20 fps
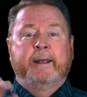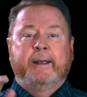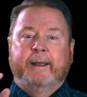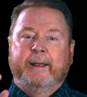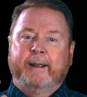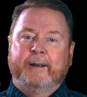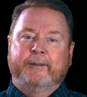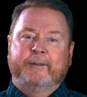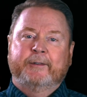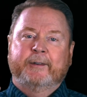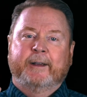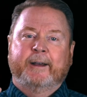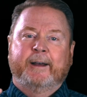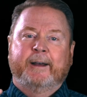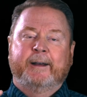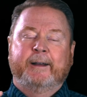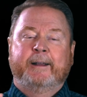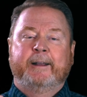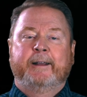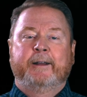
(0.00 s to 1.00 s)
It's
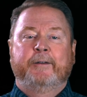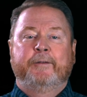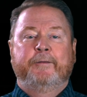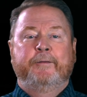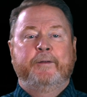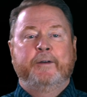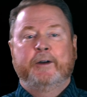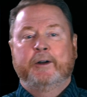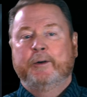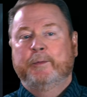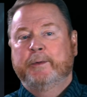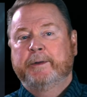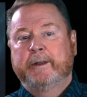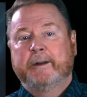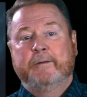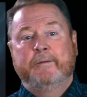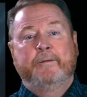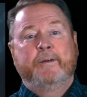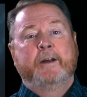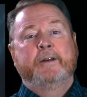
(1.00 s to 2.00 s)
filled with
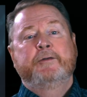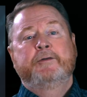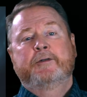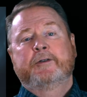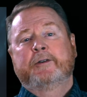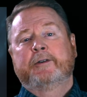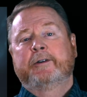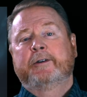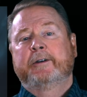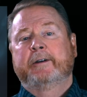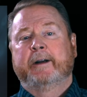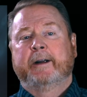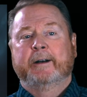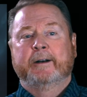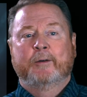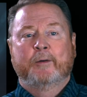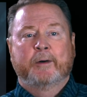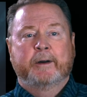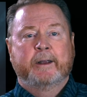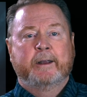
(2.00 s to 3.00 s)
adventure
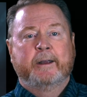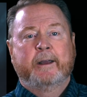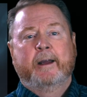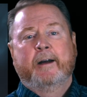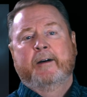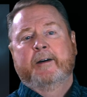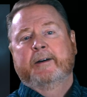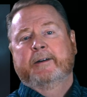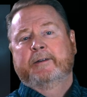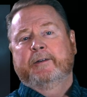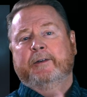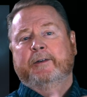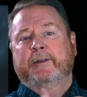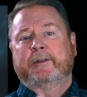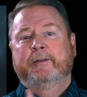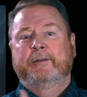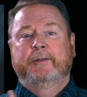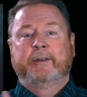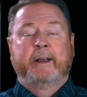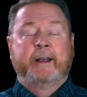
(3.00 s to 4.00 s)
and quirky
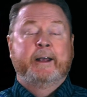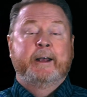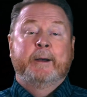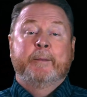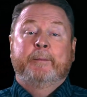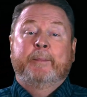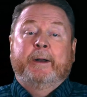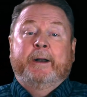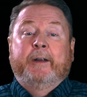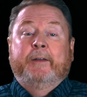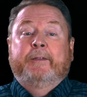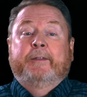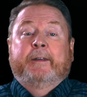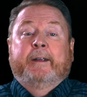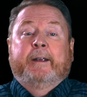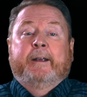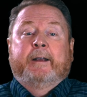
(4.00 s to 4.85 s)
characters, but it's